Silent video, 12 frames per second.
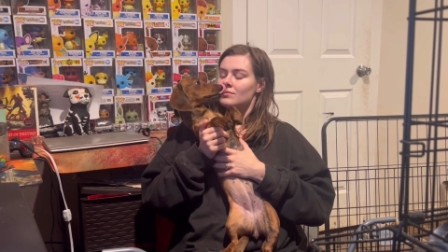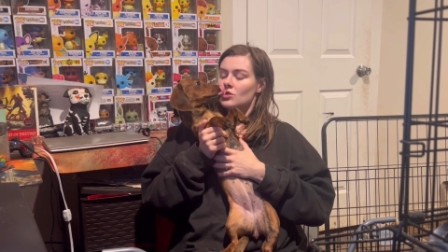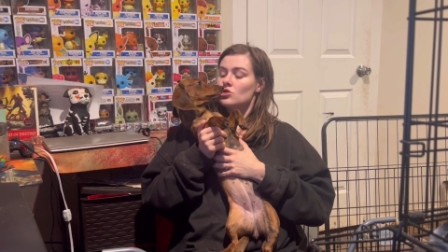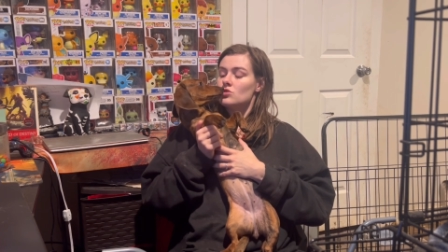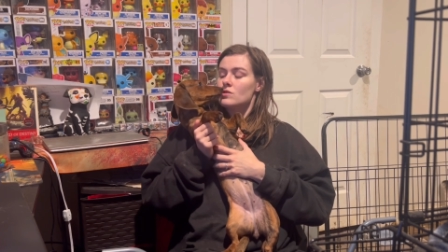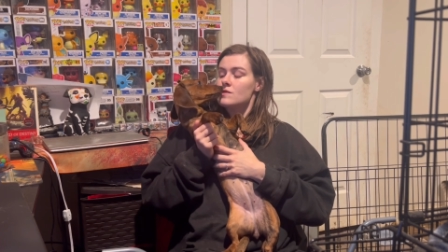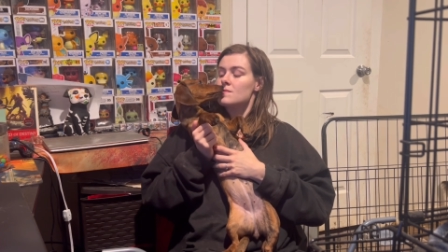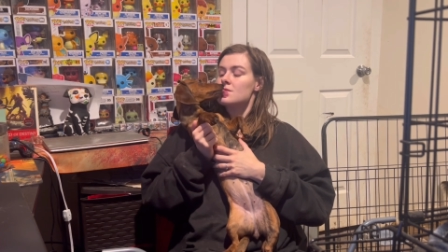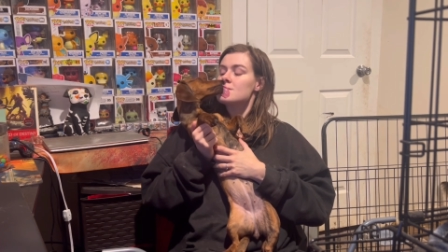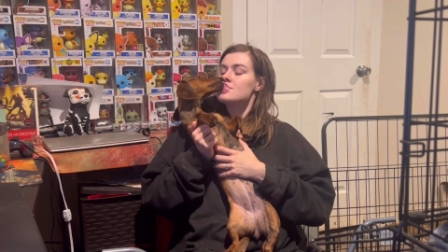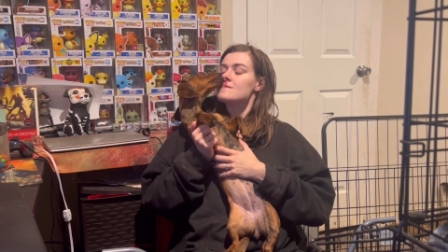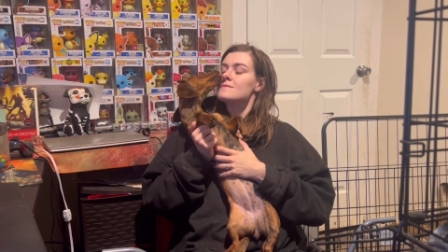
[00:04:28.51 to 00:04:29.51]
You just want to get
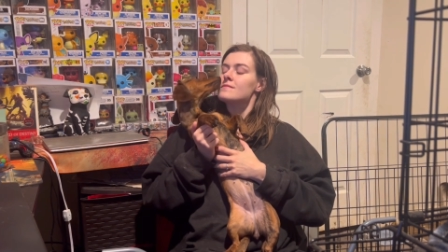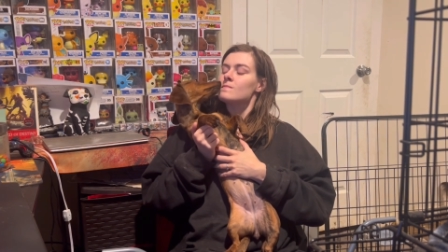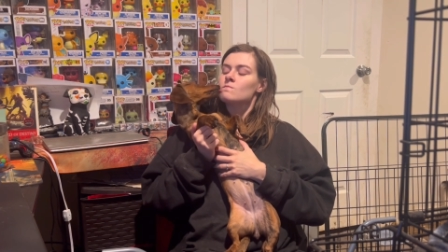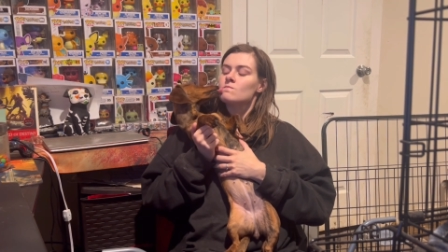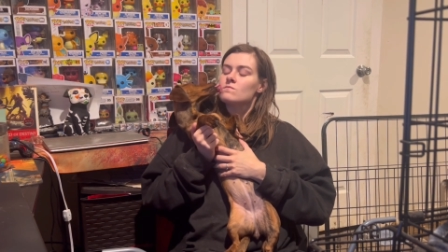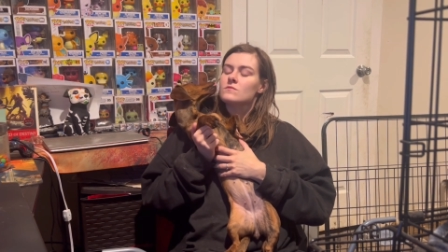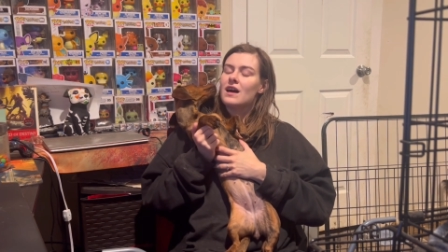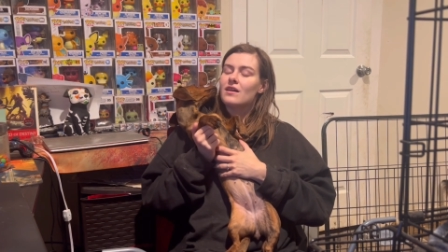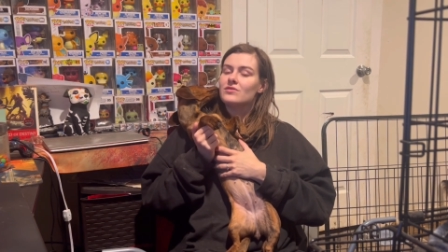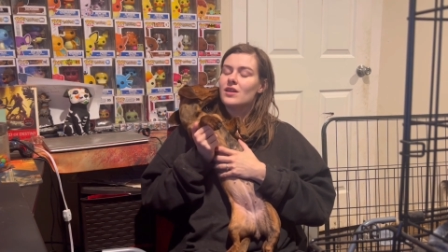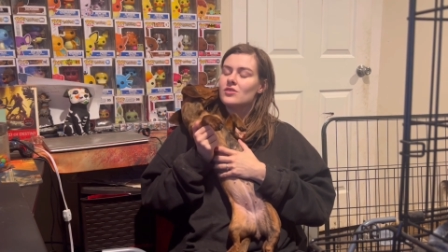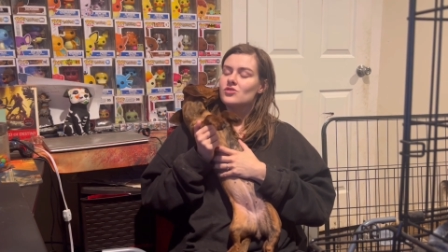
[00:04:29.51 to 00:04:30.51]
kisses
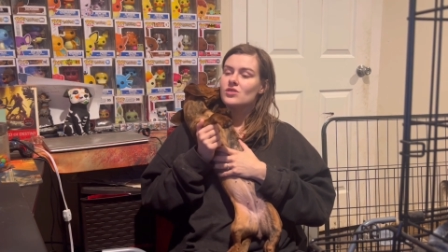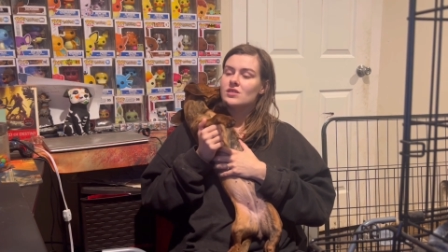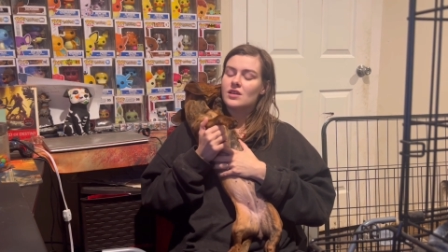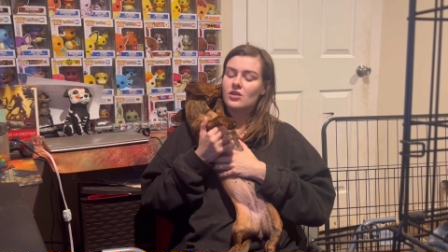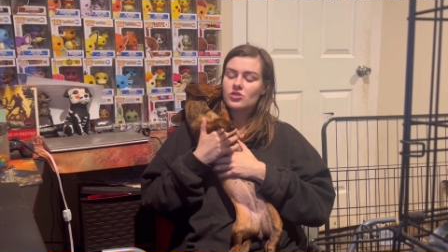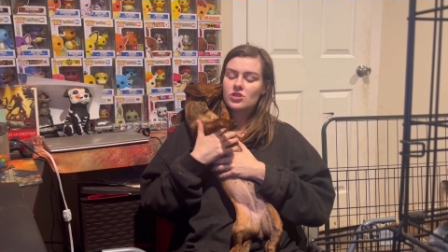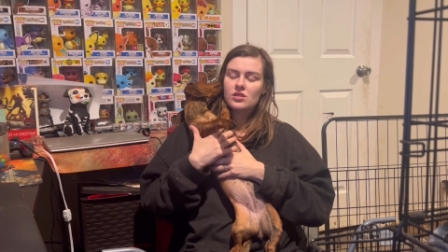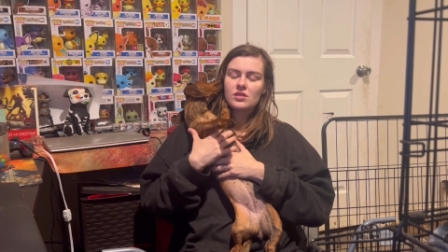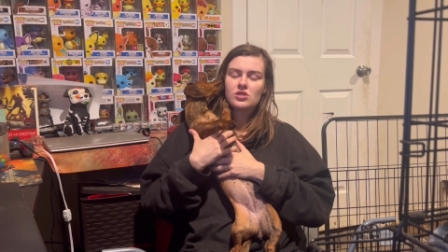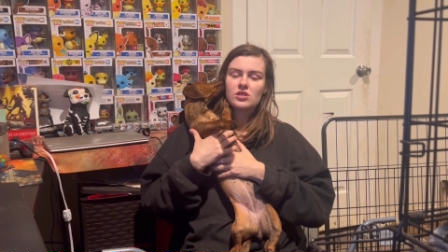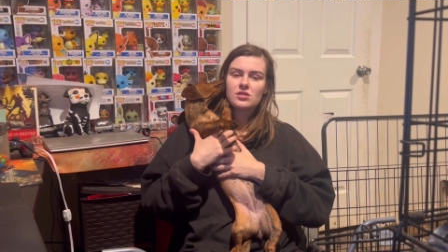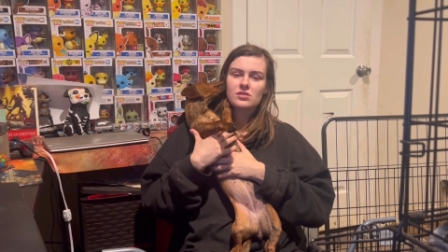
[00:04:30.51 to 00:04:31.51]
um, as you can tell, she
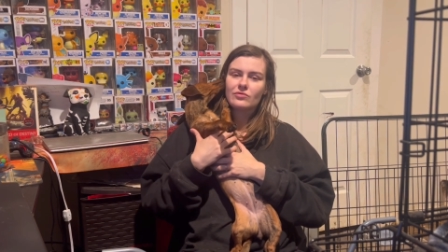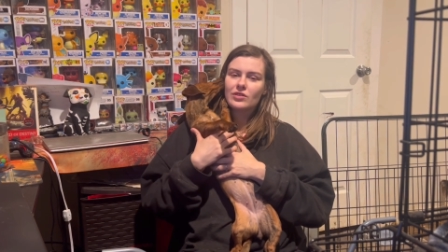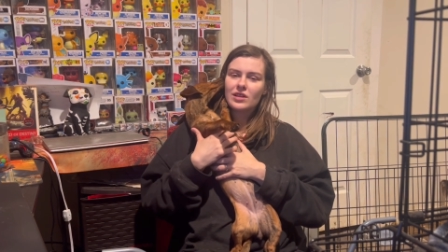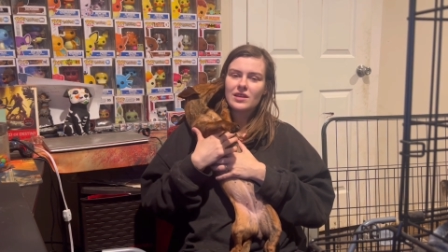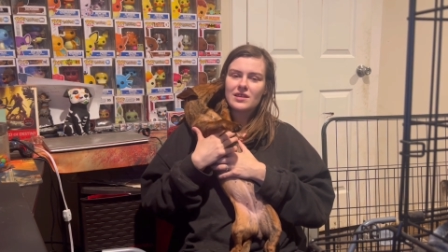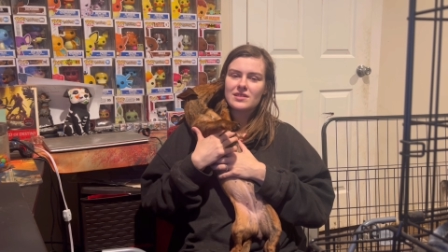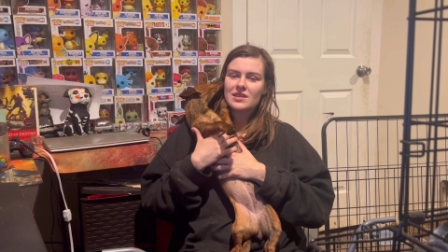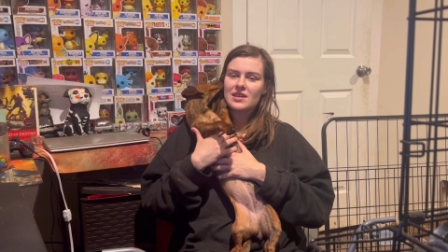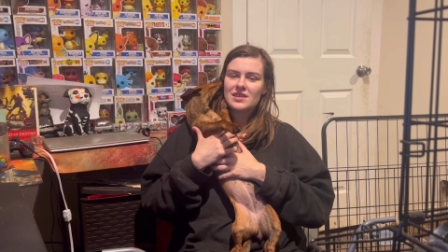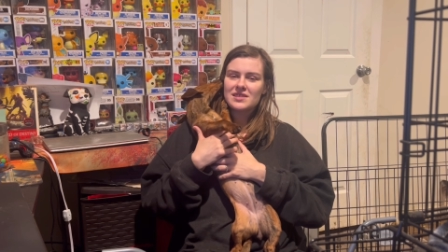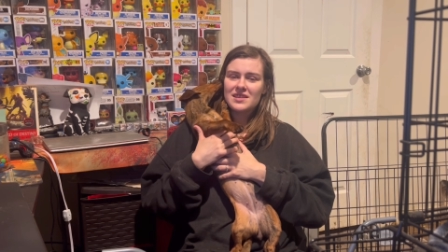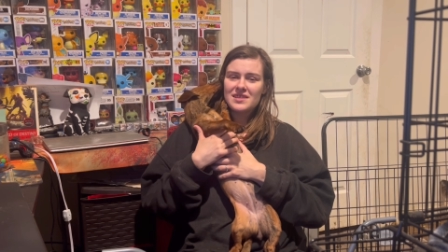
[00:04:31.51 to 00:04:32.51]
she's really into
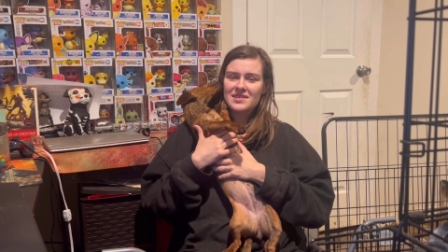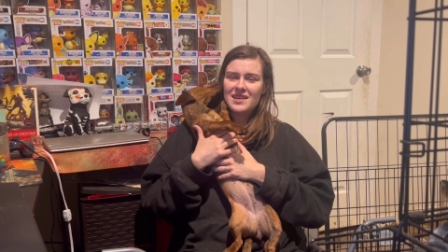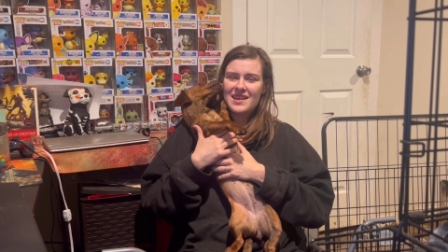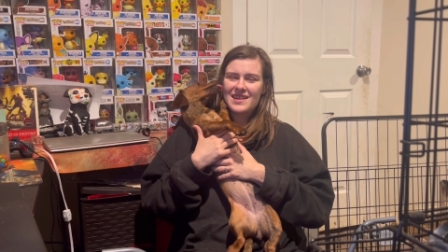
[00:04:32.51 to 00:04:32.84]
kisses,